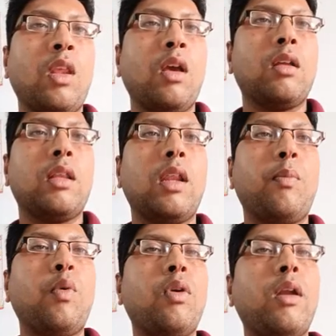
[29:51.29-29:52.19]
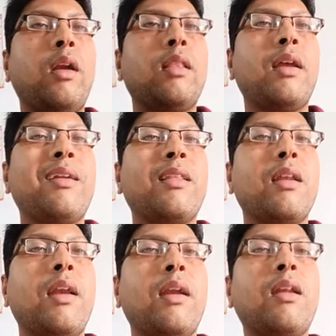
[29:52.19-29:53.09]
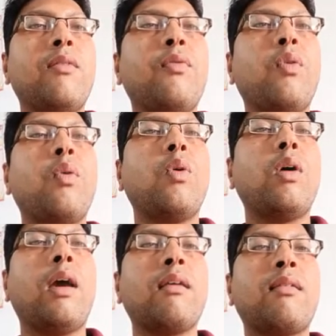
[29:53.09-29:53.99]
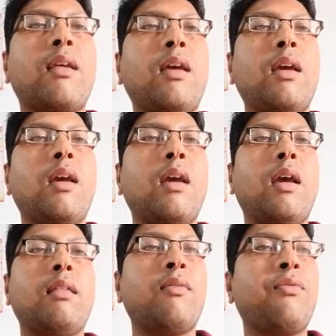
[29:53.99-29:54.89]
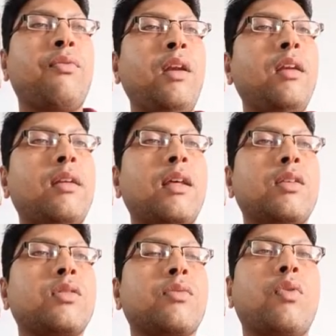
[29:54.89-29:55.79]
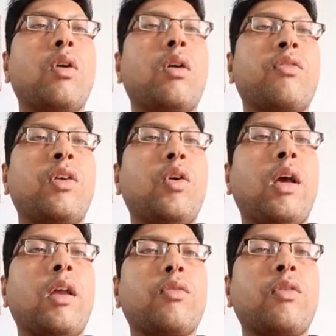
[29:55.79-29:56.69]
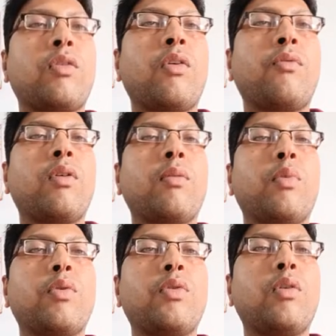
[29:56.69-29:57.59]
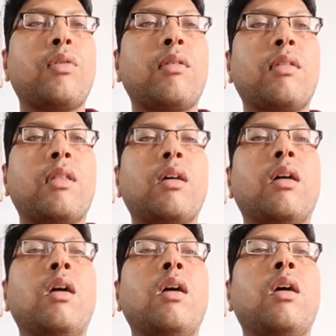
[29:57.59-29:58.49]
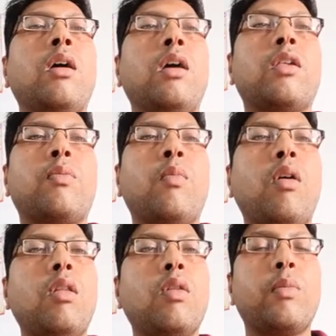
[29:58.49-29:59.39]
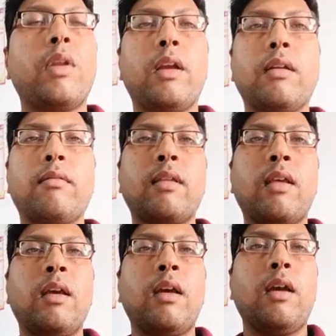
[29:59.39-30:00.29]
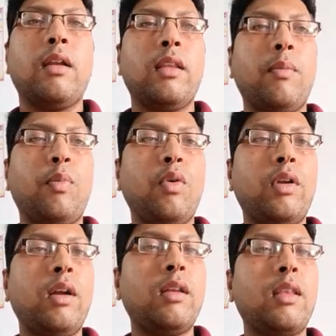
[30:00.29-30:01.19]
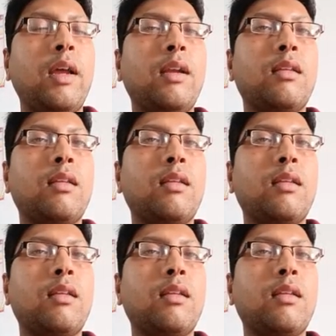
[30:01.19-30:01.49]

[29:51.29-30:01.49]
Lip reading: They reported that the lateral flow assay as a field test for serodiagnosis of brucellosis in the small ruminants, and they reported that